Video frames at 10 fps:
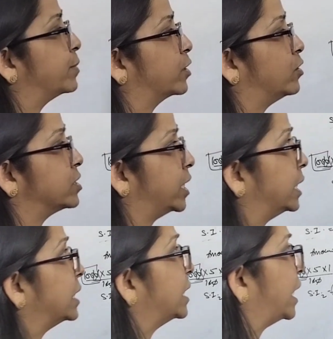because
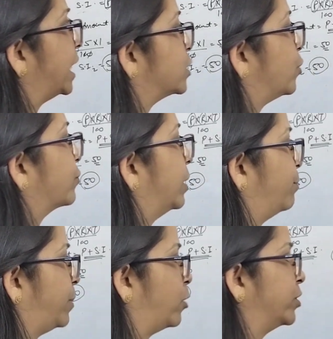in case of
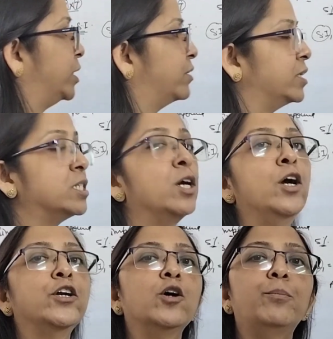compound interest,
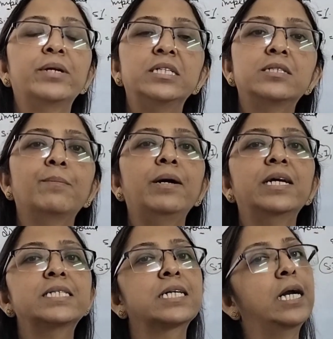your principal
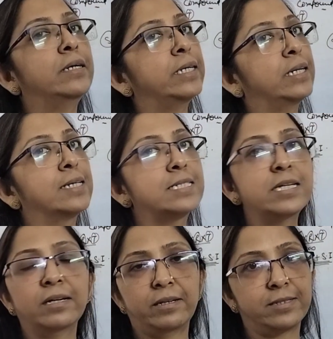is continuously
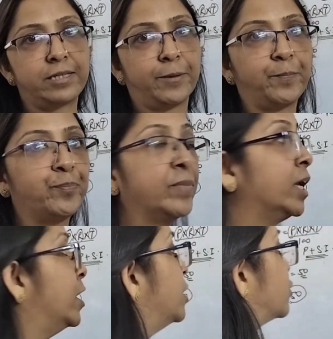increasing.
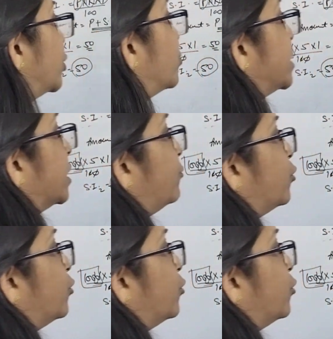So using a